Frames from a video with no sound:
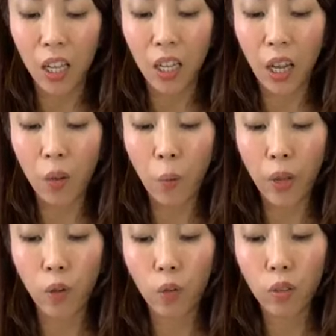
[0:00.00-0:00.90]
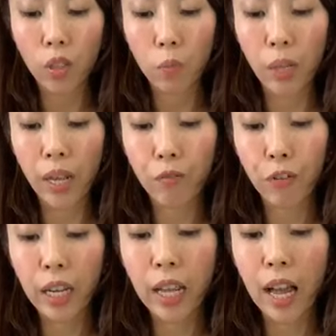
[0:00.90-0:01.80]
okay, will be
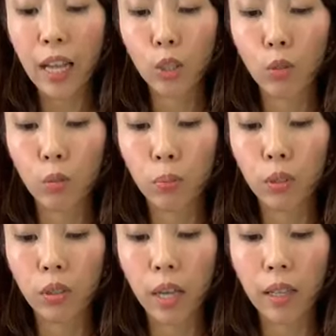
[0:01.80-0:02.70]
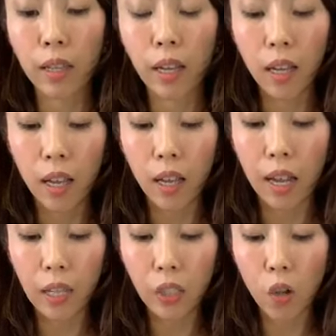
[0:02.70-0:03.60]
really hard to put together,
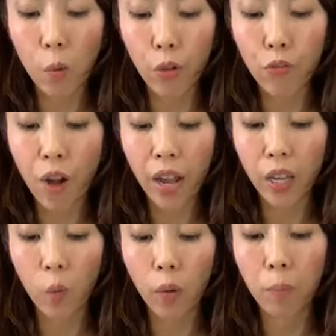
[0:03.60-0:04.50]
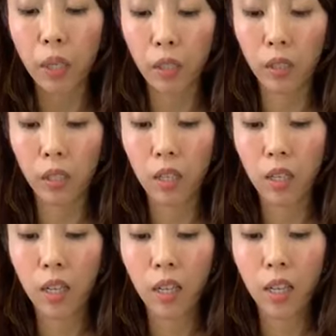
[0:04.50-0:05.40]
and later on when you fry it will burst.
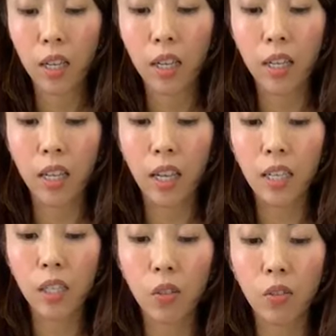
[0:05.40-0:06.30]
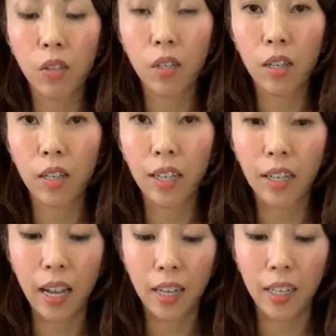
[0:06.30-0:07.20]
Okay, so
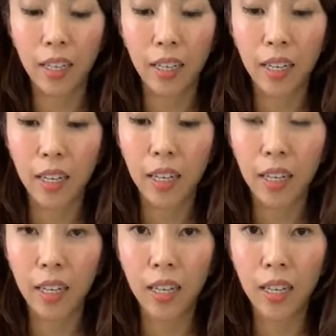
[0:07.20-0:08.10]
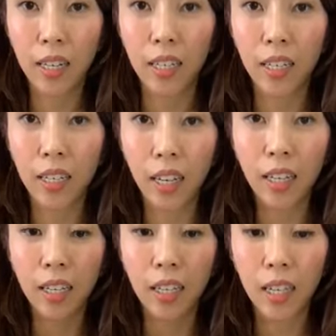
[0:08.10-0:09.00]
that. Okay.
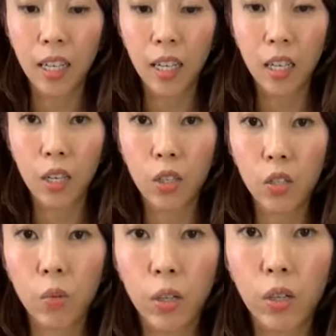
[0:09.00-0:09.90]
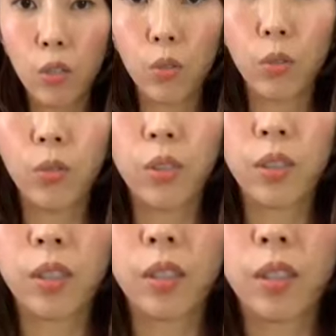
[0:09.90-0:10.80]
So what you need to do,
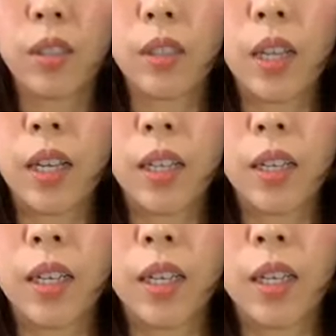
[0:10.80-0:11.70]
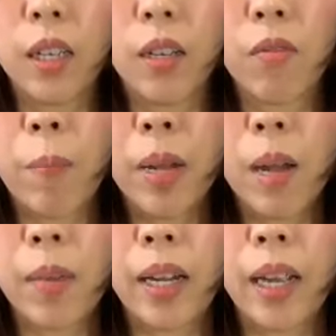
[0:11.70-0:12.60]
okay, wrap it
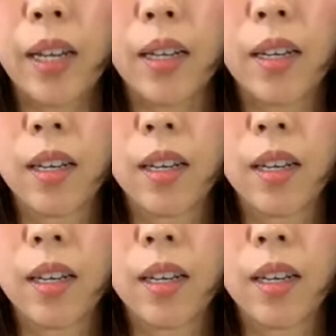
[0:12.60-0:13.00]
up like that.